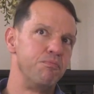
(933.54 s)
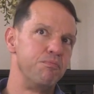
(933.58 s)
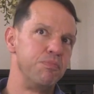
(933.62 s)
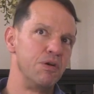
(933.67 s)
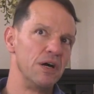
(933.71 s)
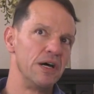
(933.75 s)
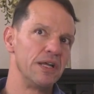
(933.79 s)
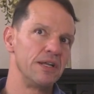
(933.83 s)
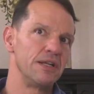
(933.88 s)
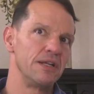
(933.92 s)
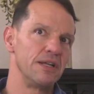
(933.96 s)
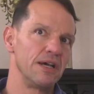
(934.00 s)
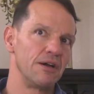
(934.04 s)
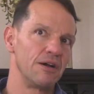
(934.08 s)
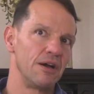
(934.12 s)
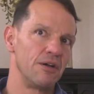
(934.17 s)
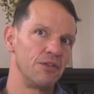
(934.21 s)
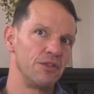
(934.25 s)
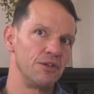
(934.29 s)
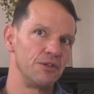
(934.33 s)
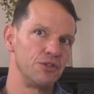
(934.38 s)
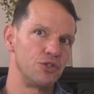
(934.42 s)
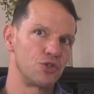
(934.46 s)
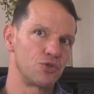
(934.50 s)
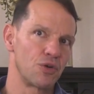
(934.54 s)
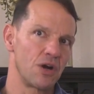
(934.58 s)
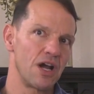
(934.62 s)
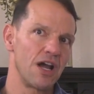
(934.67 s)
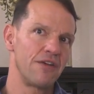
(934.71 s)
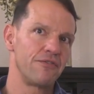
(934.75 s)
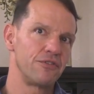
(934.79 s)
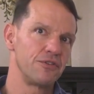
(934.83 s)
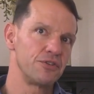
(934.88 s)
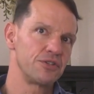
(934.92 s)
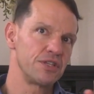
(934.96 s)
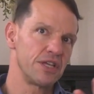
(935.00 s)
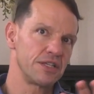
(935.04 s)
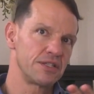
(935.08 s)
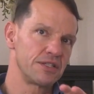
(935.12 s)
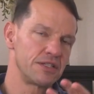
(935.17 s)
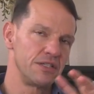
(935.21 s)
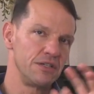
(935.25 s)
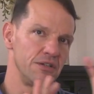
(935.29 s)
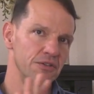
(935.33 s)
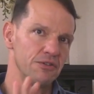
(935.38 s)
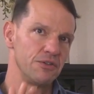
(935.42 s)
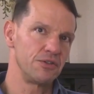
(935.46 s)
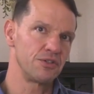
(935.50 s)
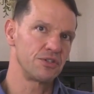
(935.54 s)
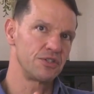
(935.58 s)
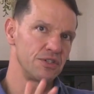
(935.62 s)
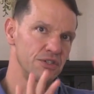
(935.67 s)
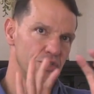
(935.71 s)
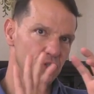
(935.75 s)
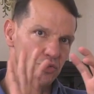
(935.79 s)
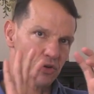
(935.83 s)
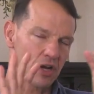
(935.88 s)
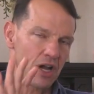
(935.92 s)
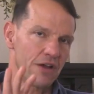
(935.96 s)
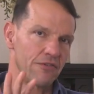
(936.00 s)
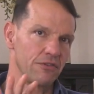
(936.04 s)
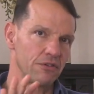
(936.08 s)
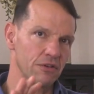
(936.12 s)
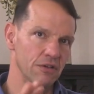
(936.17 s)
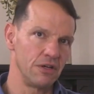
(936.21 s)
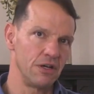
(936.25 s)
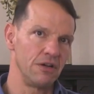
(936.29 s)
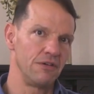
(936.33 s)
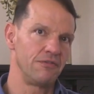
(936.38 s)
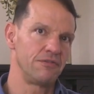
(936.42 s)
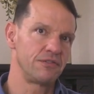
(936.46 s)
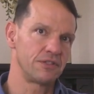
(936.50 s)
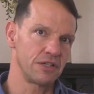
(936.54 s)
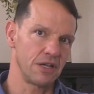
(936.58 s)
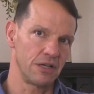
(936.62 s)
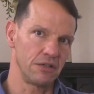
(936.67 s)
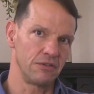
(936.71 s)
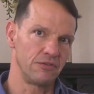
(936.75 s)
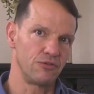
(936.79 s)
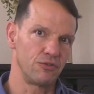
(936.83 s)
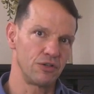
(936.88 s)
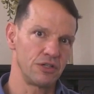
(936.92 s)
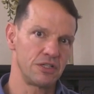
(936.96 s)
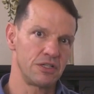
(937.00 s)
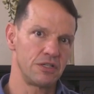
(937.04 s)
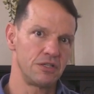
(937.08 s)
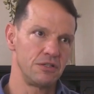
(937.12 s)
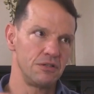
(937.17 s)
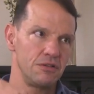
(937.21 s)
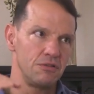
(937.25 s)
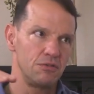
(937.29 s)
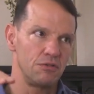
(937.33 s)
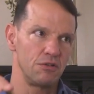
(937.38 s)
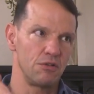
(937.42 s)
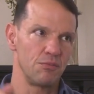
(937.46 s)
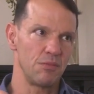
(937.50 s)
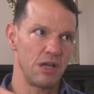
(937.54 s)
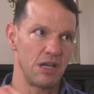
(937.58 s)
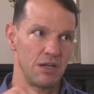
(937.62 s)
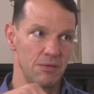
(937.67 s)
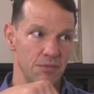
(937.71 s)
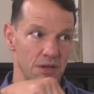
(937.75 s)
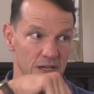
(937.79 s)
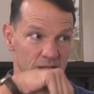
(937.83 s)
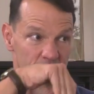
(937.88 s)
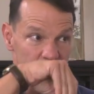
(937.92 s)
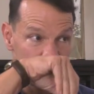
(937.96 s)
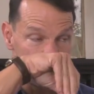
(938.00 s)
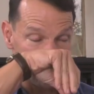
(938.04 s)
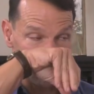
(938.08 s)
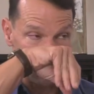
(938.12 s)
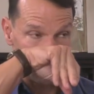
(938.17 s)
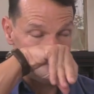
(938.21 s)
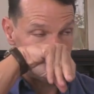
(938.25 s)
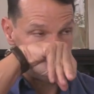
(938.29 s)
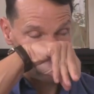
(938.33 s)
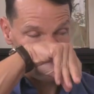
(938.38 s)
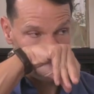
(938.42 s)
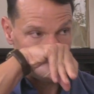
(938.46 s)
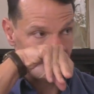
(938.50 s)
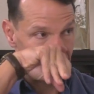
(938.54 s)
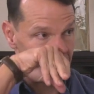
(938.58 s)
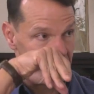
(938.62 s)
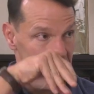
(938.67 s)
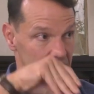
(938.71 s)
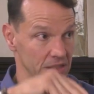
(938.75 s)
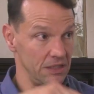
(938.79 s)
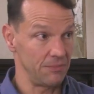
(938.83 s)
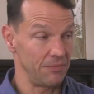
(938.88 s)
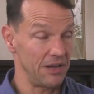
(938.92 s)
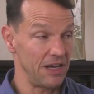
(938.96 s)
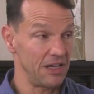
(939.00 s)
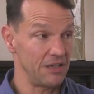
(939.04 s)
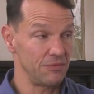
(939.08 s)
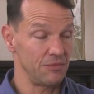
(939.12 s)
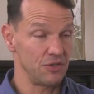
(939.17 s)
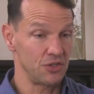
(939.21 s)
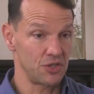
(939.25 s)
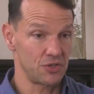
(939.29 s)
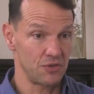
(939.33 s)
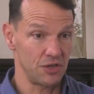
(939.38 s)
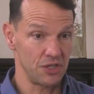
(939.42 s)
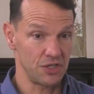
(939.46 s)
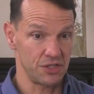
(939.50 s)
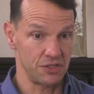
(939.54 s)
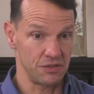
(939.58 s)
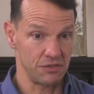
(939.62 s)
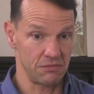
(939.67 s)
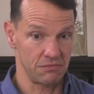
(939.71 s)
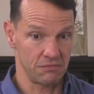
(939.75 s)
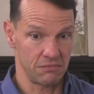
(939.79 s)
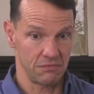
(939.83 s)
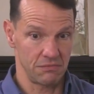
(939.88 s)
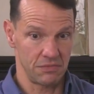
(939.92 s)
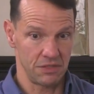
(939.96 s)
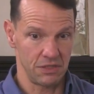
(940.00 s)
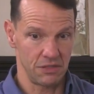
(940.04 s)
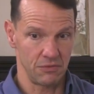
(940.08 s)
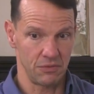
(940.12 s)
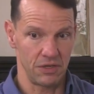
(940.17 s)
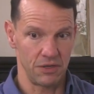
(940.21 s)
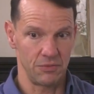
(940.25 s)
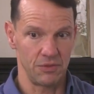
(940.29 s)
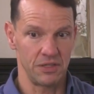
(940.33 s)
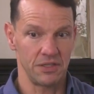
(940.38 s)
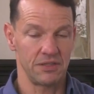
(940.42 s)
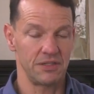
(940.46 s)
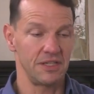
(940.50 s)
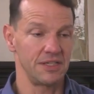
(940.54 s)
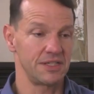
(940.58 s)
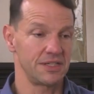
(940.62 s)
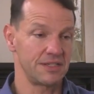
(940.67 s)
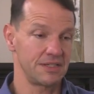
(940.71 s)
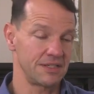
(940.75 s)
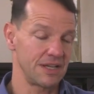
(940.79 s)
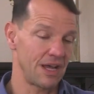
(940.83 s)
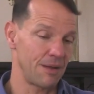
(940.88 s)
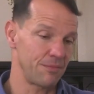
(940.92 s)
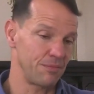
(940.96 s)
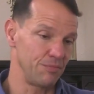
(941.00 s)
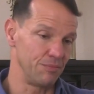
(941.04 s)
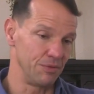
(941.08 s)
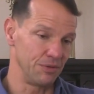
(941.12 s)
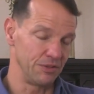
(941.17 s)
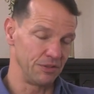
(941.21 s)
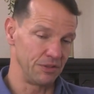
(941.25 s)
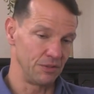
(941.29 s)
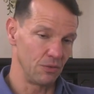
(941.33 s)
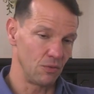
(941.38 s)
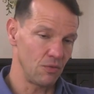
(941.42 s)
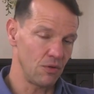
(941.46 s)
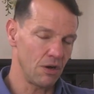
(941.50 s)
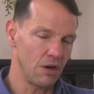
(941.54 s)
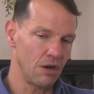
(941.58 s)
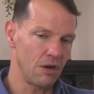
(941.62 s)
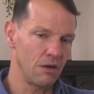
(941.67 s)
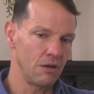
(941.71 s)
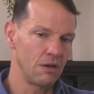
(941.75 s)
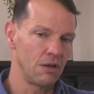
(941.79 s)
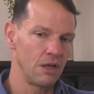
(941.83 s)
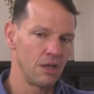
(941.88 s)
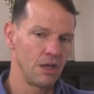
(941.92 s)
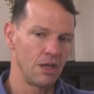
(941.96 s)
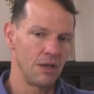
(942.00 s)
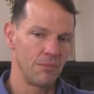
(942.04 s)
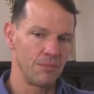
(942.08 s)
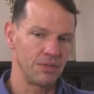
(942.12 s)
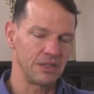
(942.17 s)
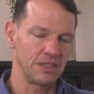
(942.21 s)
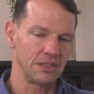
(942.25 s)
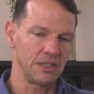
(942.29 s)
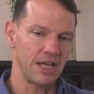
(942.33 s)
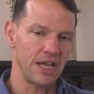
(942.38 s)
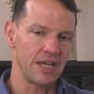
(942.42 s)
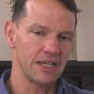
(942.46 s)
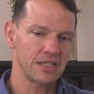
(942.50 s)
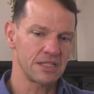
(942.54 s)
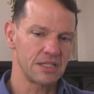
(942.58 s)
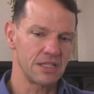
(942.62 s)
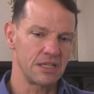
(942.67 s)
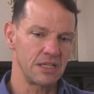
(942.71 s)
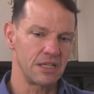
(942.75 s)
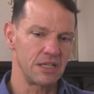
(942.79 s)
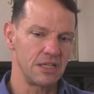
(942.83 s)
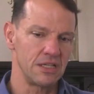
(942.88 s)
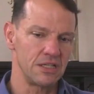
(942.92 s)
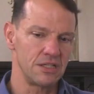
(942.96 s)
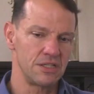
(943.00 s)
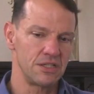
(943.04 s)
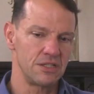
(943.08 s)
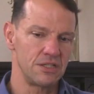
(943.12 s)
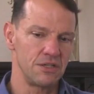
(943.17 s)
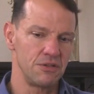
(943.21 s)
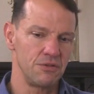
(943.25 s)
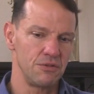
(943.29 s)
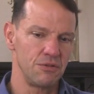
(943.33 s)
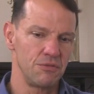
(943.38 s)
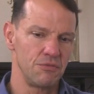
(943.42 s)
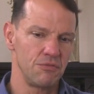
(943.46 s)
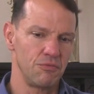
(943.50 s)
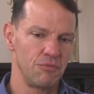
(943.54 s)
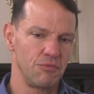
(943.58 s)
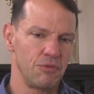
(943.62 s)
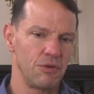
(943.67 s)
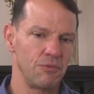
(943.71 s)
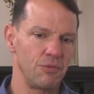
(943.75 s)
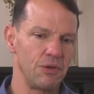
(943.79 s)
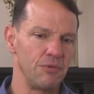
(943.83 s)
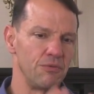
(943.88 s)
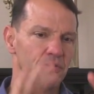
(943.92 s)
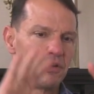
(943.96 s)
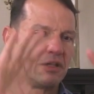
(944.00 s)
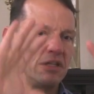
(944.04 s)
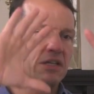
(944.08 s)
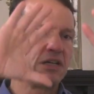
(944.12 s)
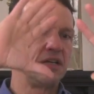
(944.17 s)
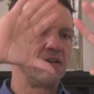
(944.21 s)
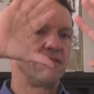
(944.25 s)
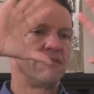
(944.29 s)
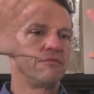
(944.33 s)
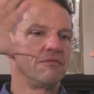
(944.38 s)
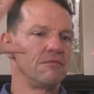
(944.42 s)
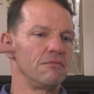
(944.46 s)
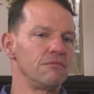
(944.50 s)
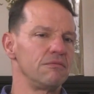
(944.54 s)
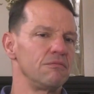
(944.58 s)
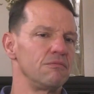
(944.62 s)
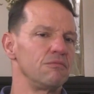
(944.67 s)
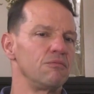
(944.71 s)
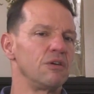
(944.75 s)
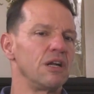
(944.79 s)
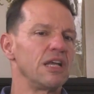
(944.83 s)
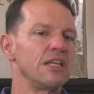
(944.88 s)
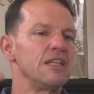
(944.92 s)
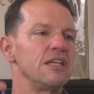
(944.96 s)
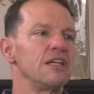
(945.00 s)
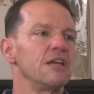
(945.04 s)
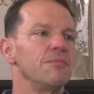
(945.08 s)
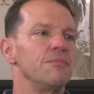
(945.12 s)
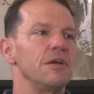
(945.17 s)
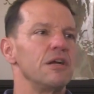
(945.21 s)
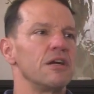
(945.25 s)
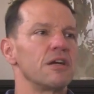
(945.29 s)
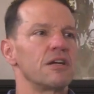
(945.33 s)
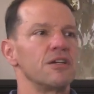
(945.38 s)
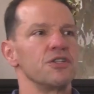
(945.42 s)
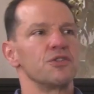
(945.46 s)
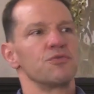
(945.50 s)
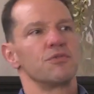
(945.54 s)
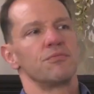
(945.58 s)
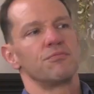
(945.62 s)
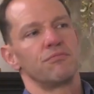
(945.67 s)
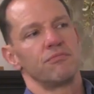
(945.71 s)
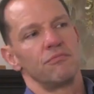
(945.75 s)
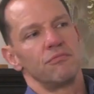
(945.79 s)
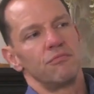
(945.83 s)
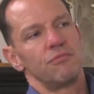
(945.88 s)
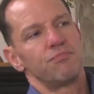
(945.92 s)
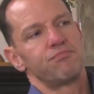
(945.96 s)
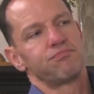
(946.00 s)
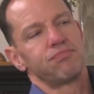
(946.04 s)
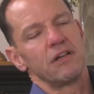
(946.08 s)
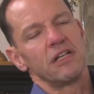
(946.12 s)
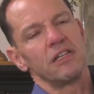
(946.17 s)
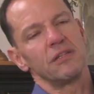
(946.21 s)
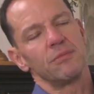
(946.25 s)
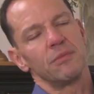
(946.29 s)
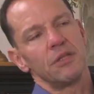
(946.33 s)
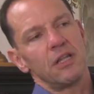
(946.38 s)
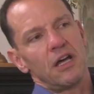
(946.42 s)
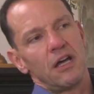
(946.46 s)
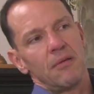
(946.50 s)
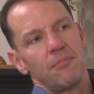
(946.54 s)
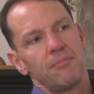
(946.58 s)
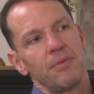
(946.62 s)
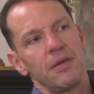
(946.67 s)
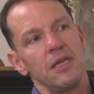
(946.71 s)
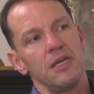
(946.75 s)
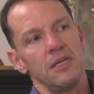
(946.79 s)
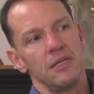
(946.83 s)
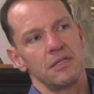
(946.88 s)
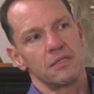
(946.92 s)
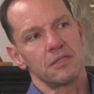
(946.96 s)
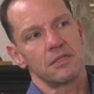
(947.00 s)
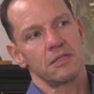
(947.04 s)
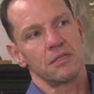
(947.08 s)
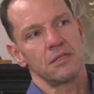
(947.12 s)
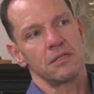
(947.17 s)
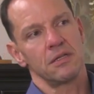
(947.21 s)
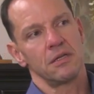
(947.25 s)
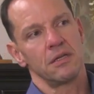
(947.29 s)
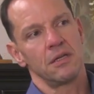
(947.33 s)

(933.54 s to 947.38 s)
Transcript: But the drivers, there's this driver of Title 42 and Remain in Mexico that the Biden administration did away with. They stopped building the wall. But the last thing is that what we really need, what I think Americans would bring them a lot of peace,